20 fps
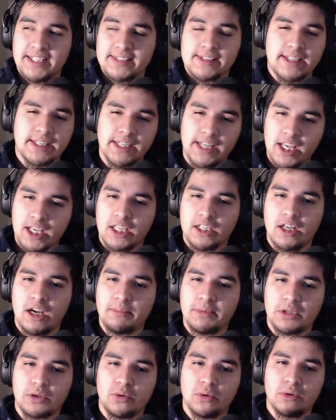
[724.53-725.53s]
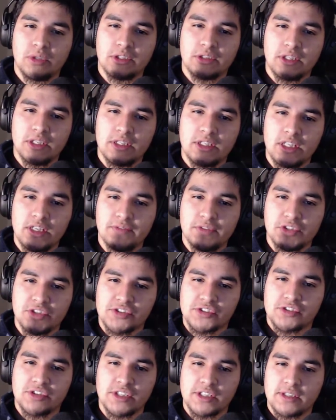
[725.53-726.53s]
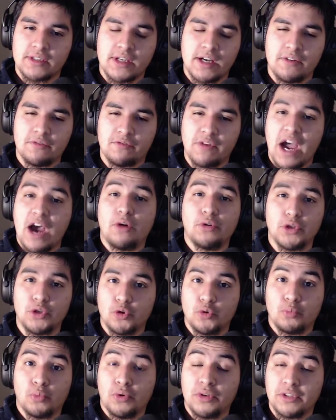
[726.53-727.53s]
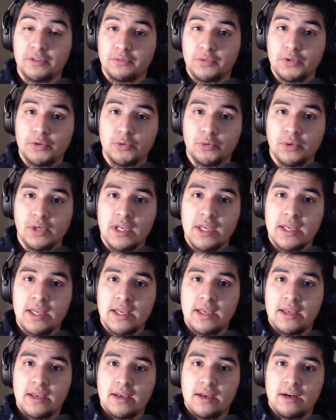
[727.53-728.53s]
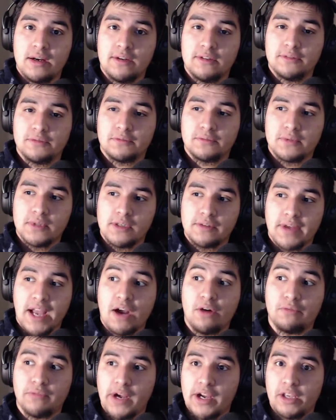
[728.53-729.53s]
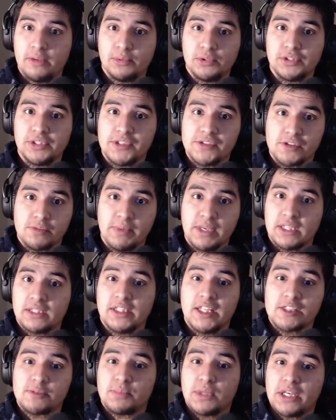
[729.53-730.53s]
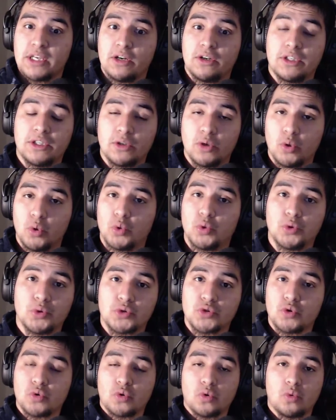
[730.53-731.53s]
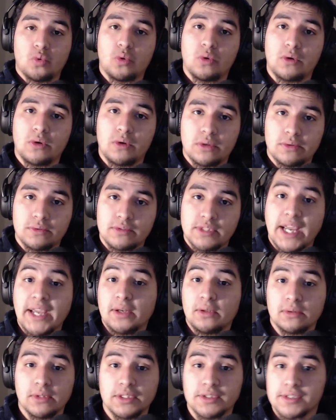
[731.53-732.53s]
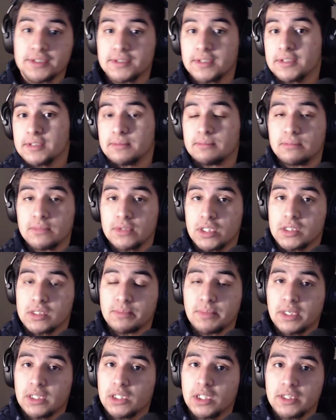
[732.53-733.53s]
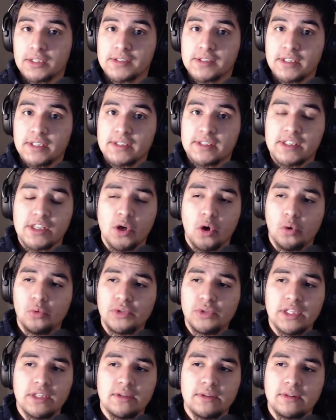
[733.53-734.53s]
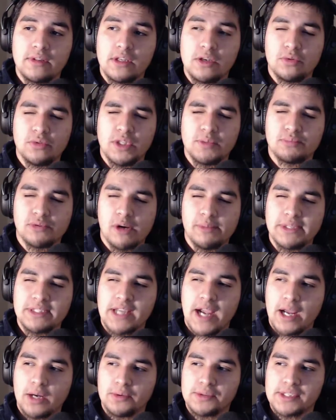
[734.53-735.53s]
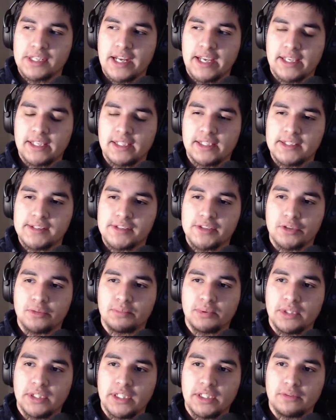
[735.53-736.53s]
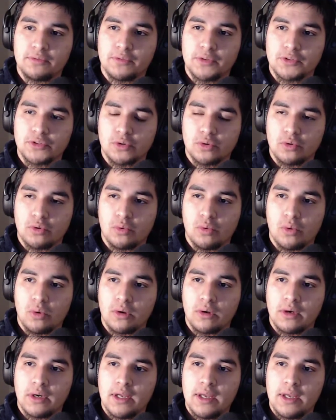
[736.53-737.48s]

like an economical and even just a value point of view of how valuable it is to make a Let's Play on an older Total War title. It just doesn't make a lot of sense. The only probably titles that I can consider playing for Total War,